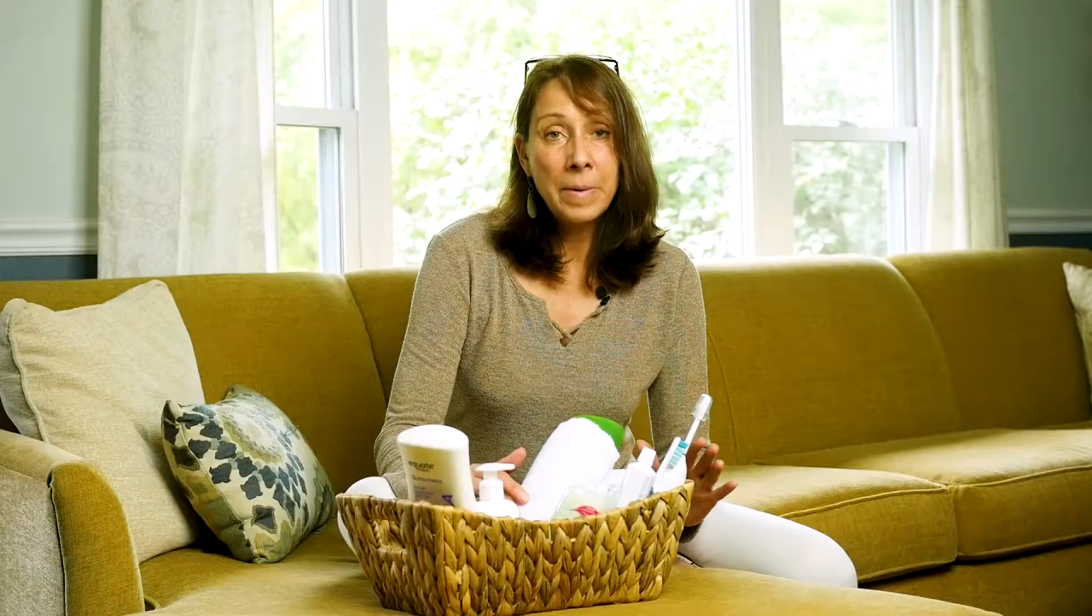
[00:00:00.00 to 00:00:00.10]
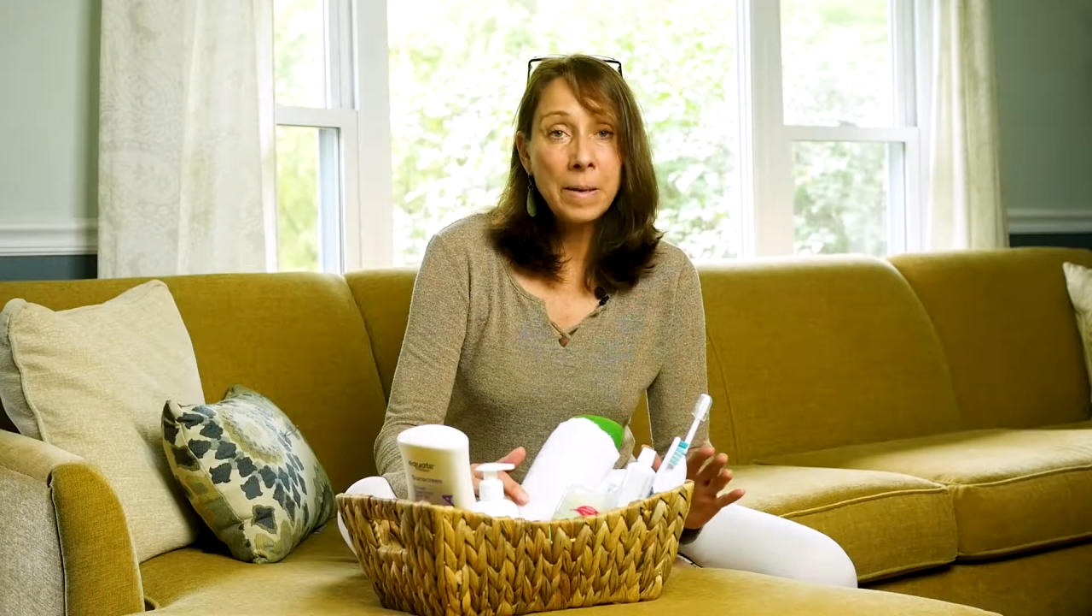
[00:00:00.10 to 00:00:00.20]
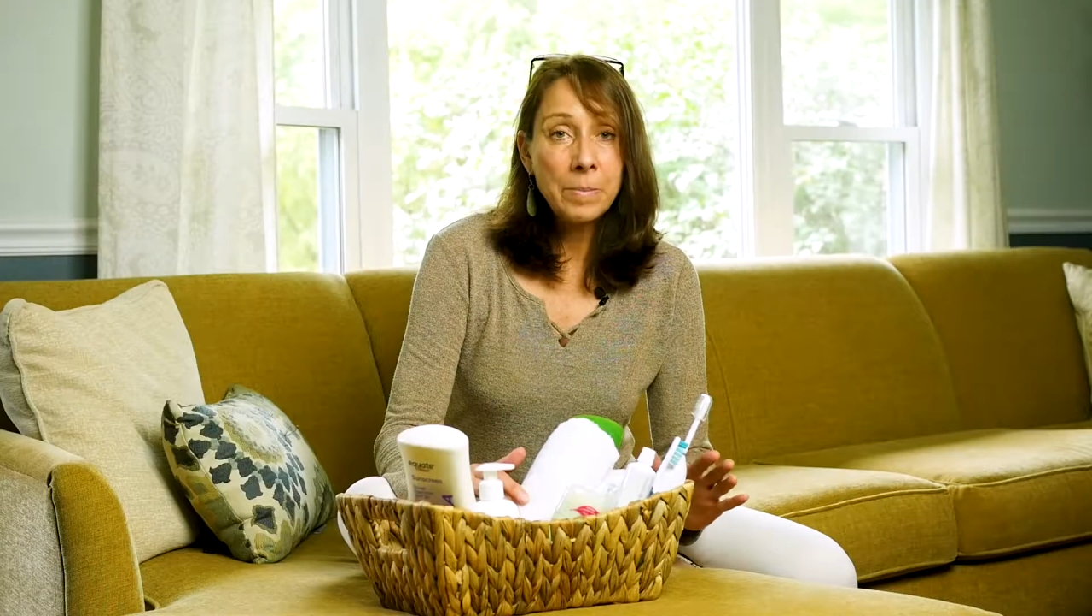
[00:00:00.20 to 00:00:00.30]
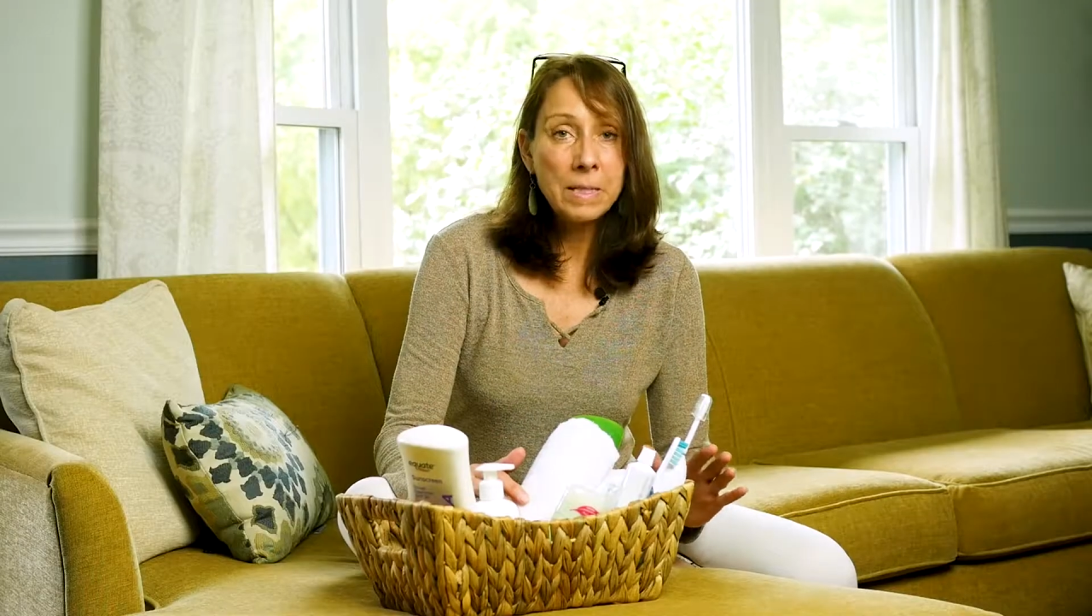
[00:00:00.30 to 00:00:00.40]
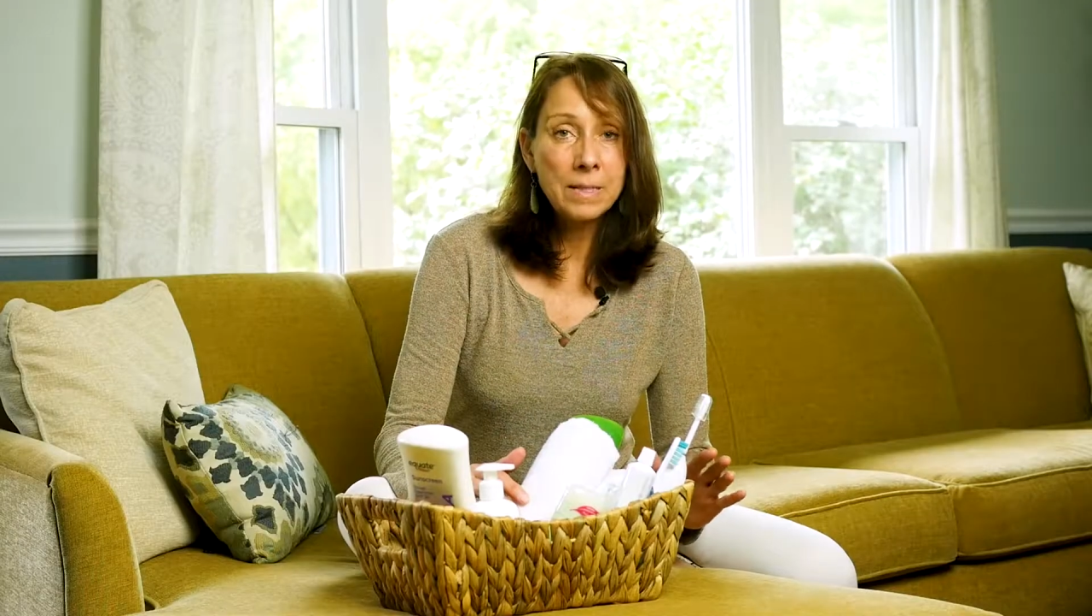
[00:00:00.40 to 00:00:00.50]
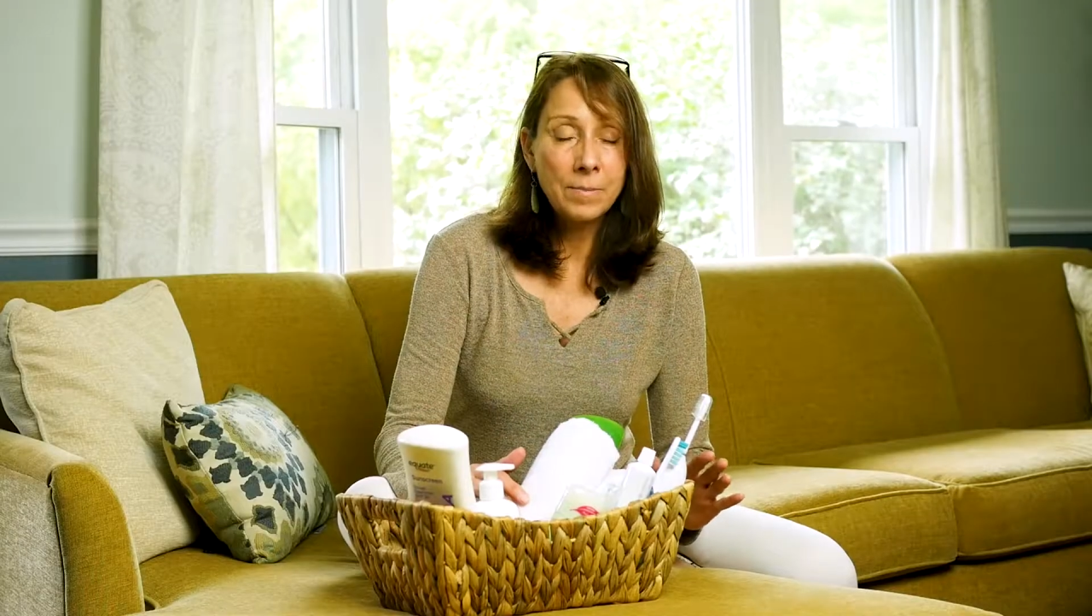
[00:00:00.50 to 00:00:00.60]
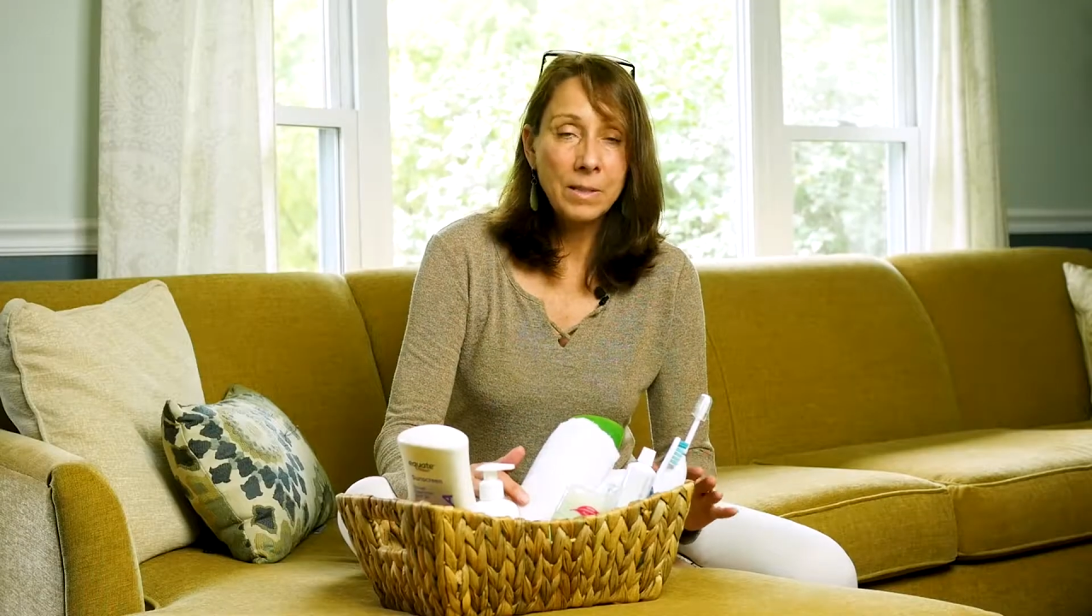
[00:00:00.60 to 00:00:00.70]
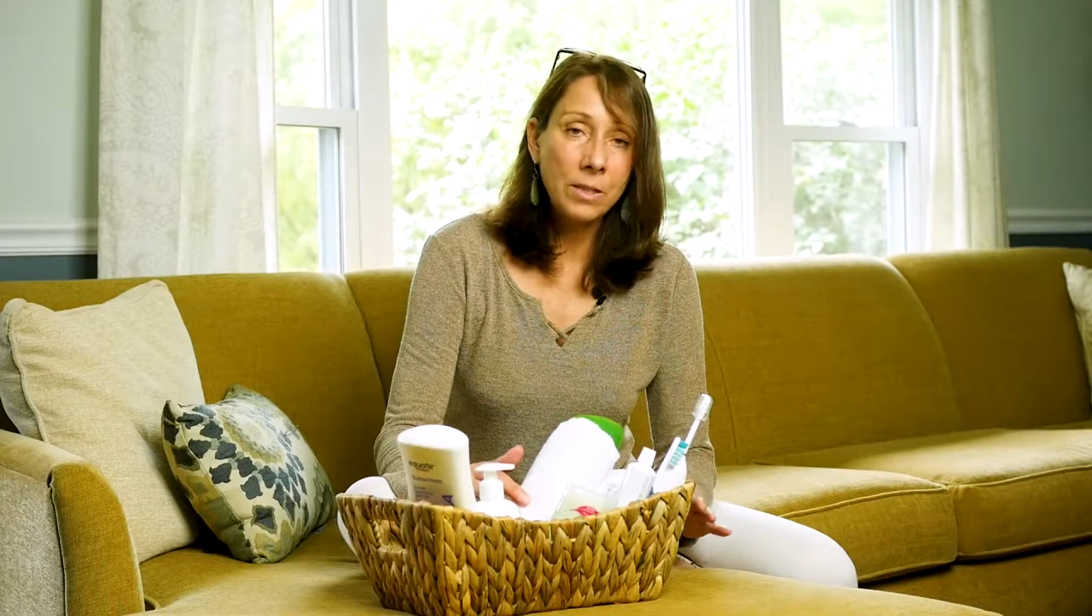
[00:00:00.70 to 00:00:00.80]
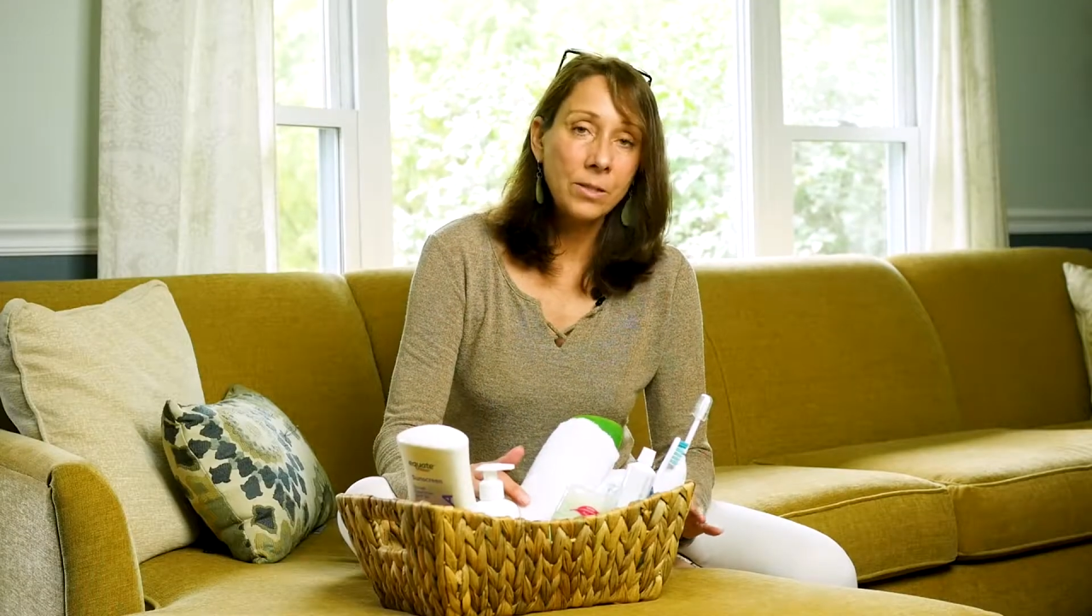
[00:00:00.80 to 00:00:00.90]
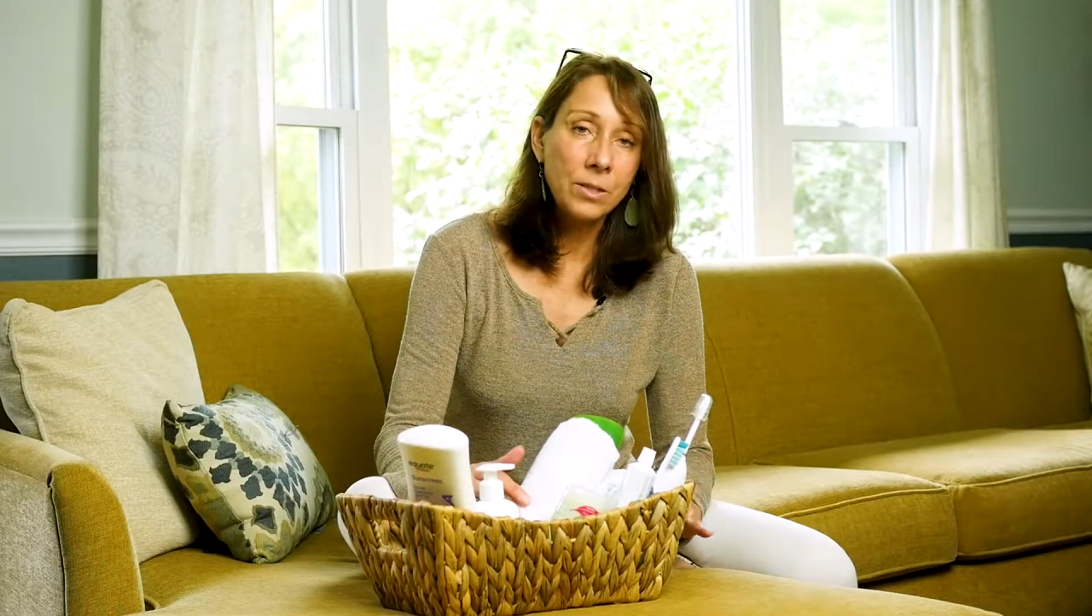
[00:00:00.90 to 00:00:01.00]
may be something you